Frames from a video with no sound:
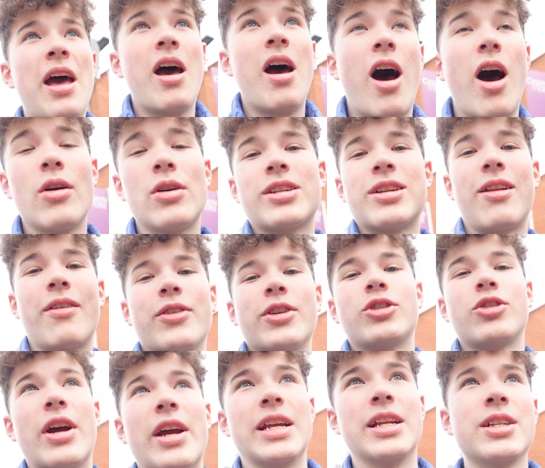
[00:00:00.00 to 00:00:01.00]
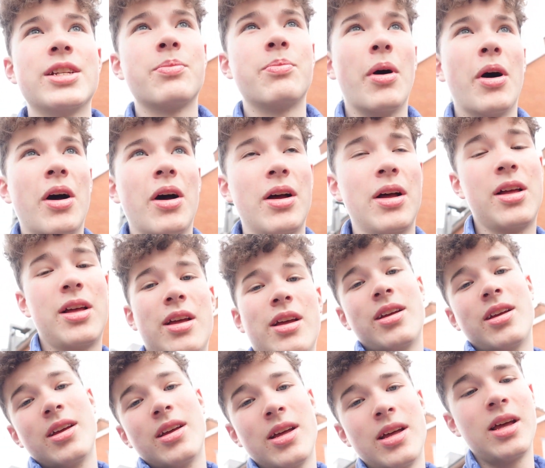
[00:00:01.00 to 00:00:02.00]
I also love the trains, but
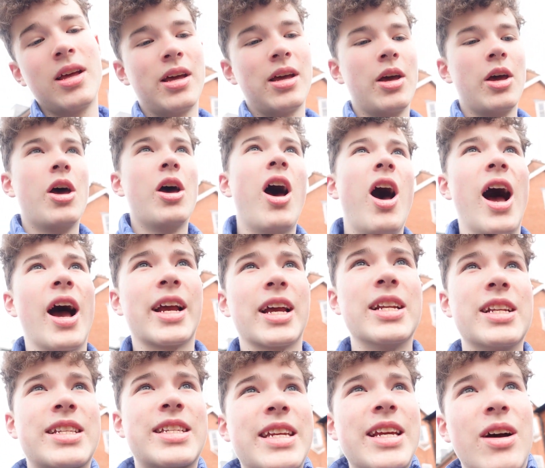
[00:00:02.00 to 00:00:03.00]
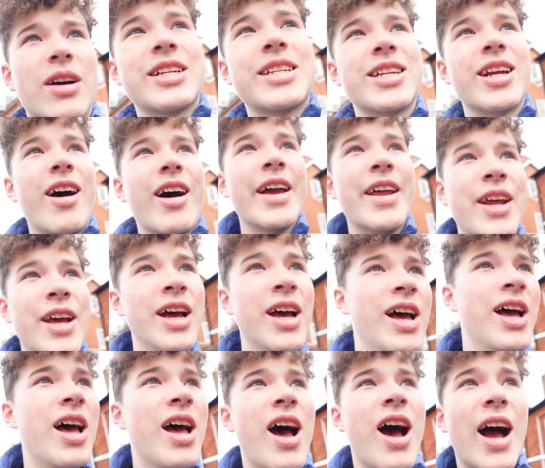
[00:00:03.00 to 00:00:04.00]
I can see our sign,
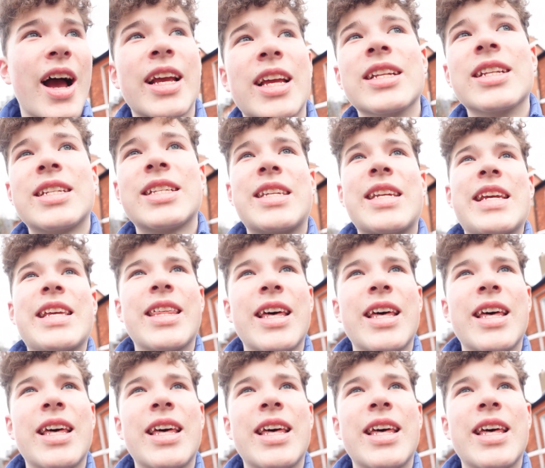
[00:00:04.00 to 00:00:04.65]
I can see